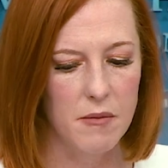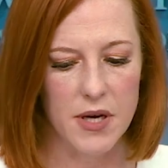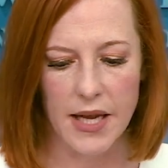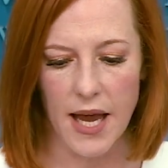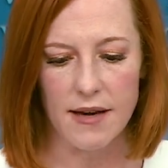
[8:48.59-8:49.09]

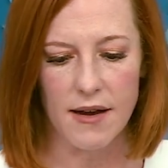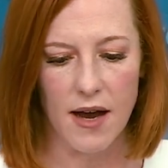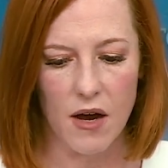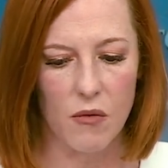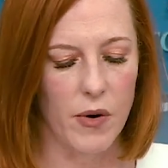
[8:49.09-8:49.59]
But again,
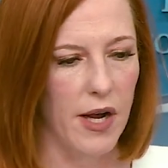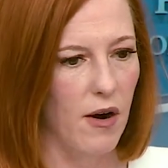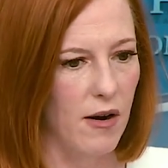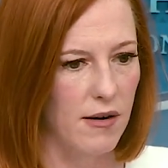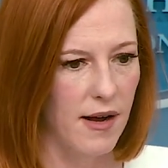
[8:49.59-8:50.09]
we
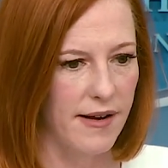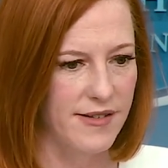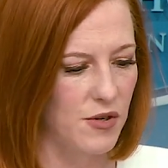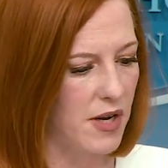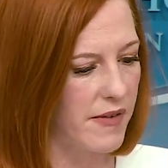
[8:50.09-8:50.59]

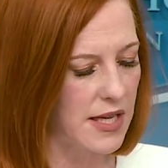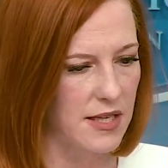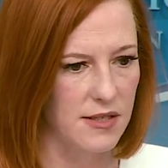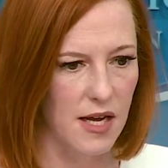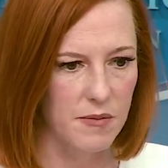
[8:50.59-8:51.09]
don't have
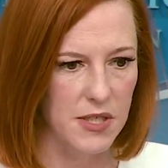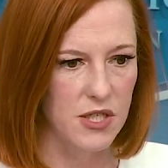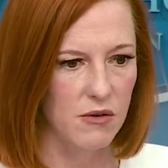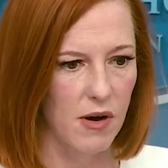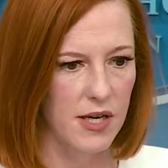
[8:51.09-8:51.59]
anything to
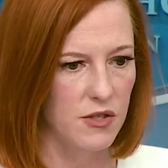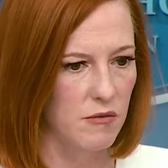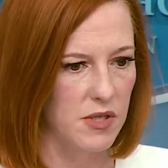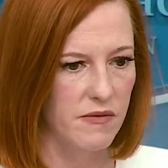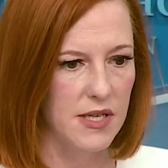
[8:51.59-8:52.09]
update you on in
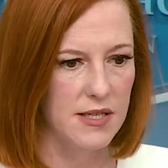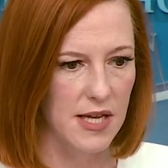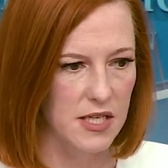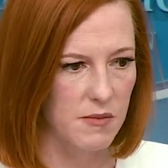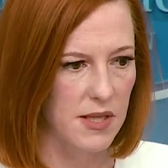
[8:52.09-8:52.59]
terms of an
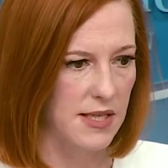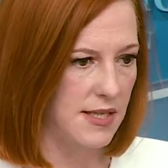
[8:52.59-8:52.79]
assessment.